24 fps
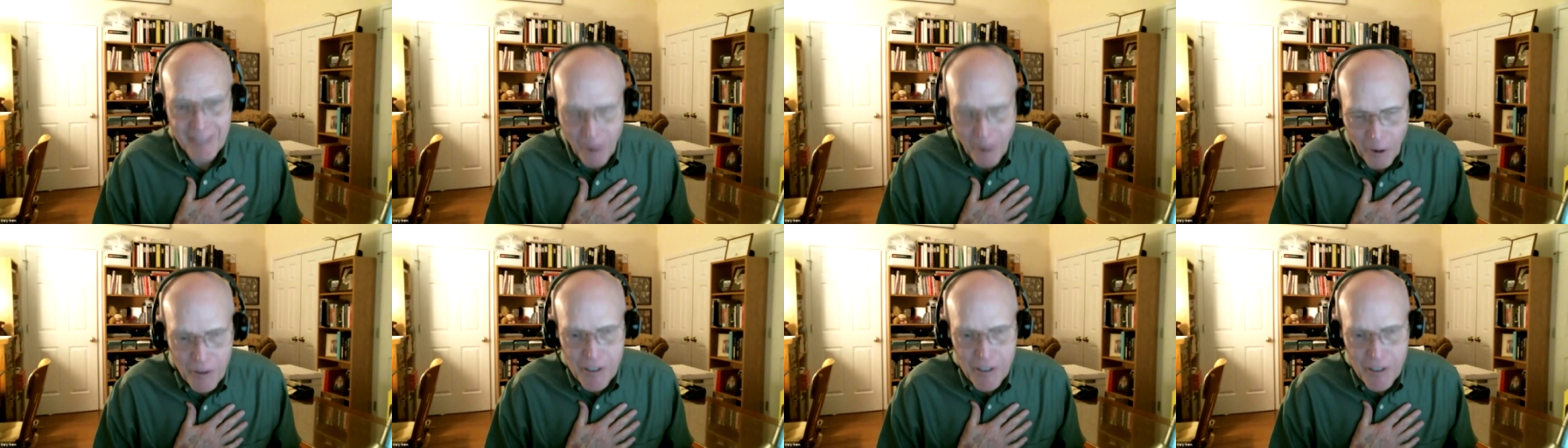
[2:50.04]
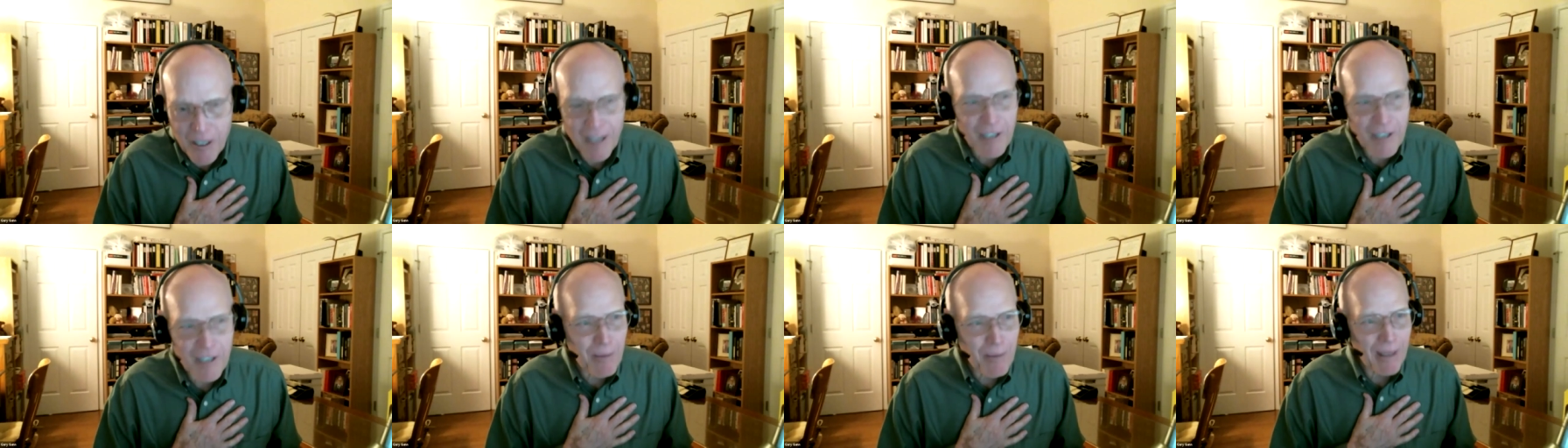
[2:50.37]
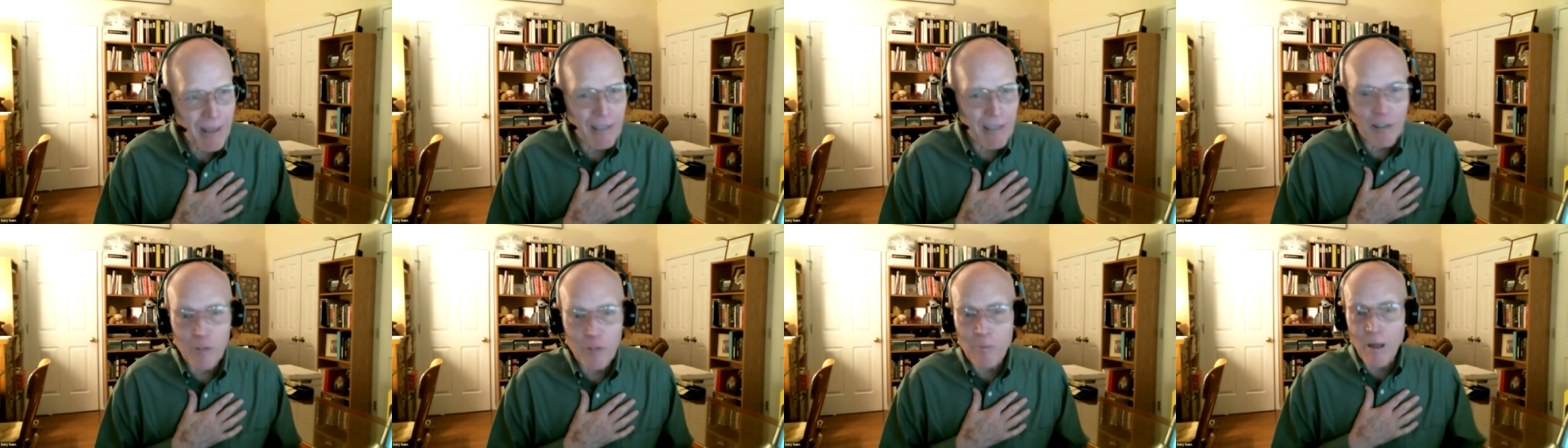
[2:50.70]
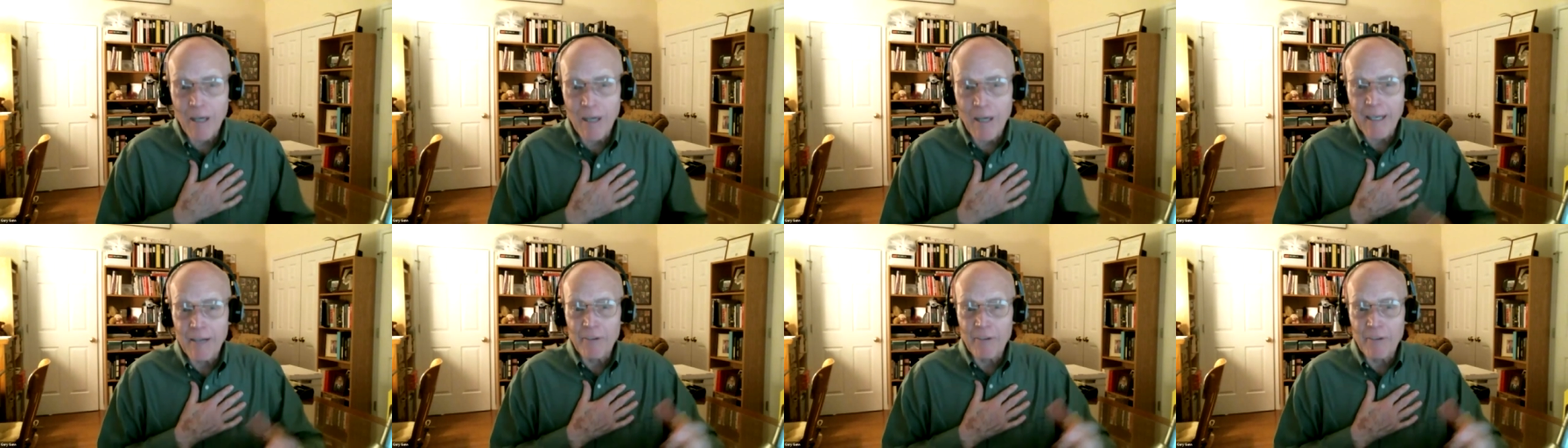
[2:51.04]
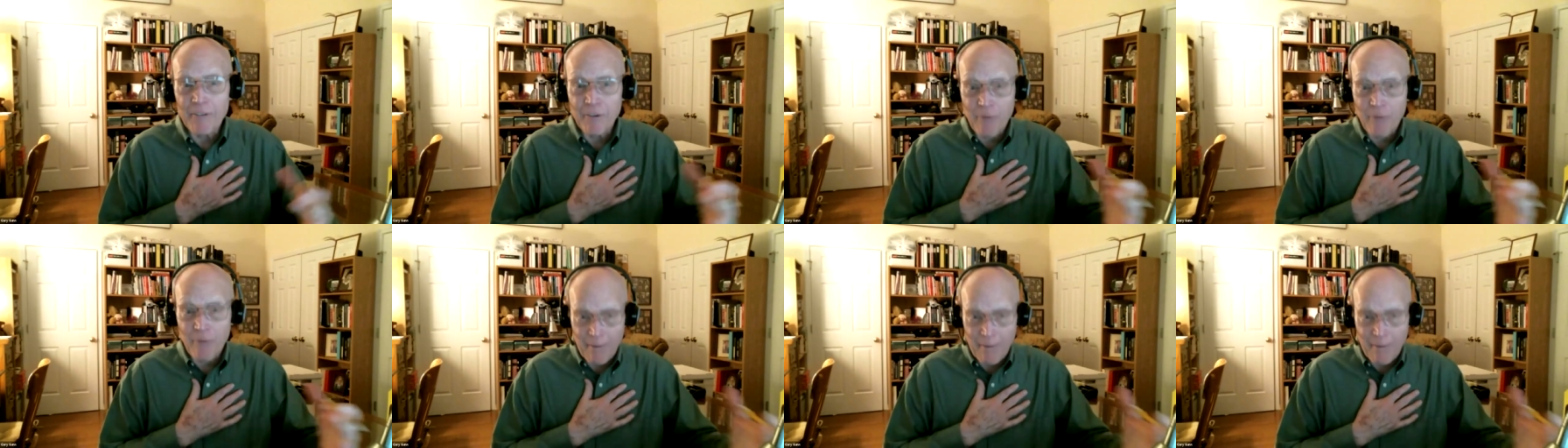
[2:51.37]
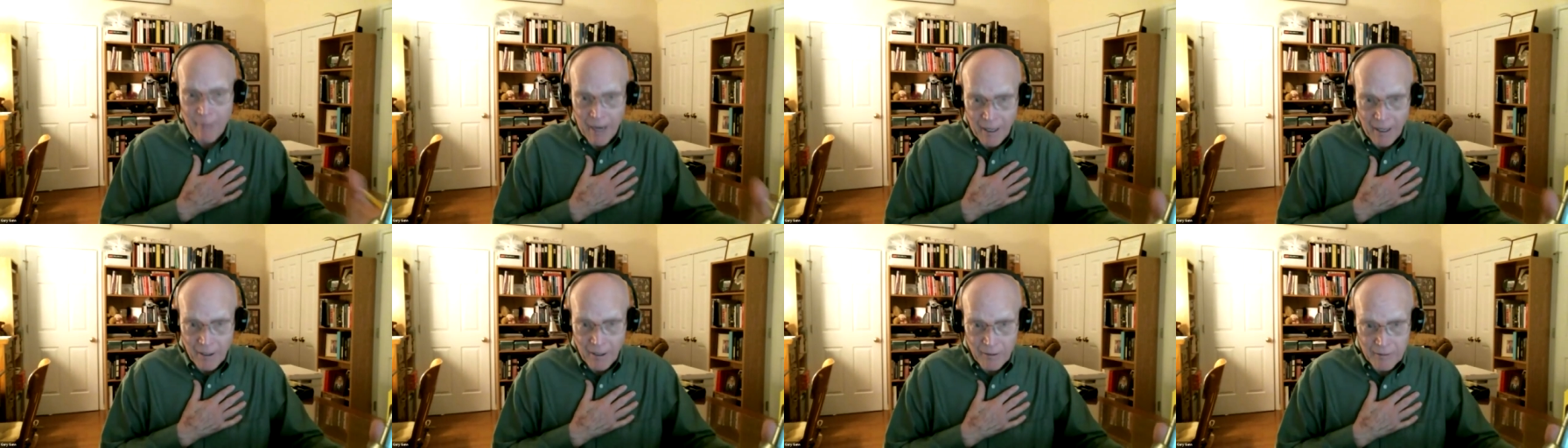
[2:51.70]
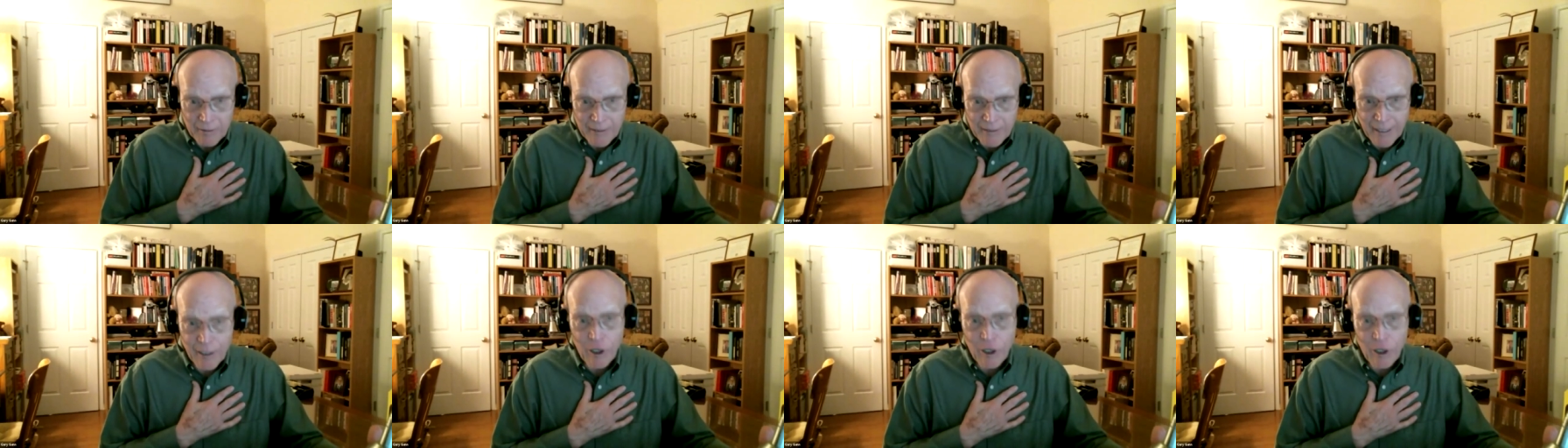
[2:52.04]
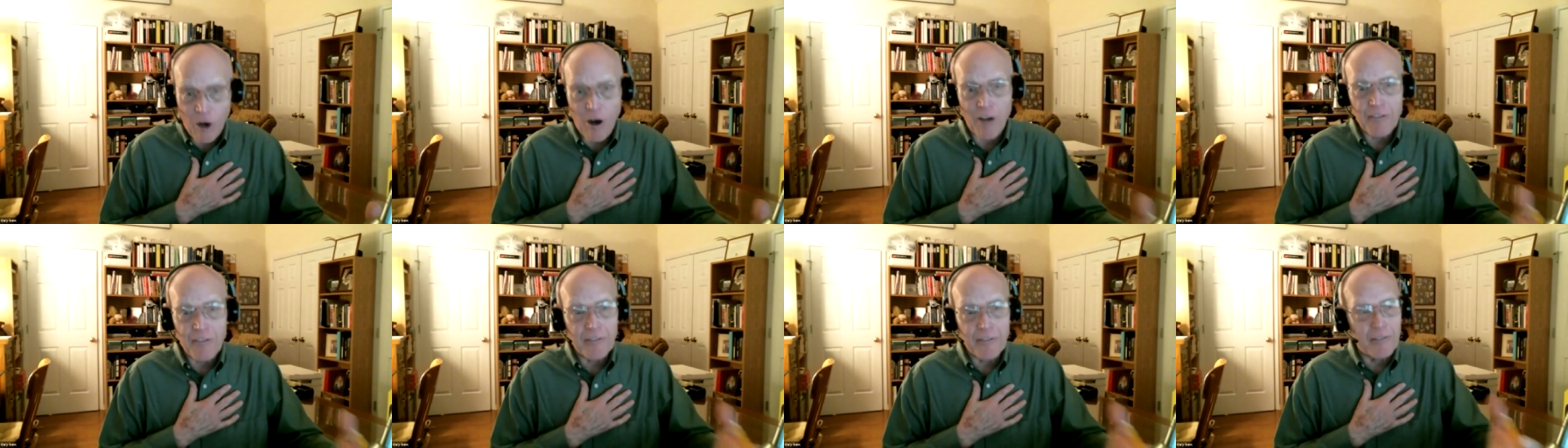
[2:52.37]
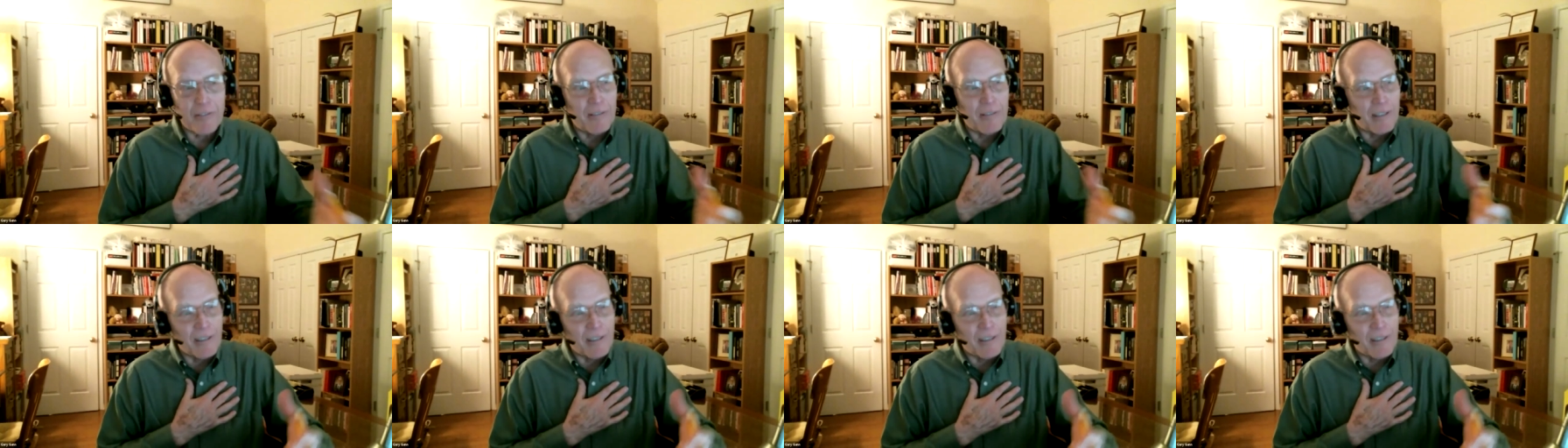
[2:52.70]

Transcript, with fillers: Of course, you got to spend a little money on direct mail. It costs.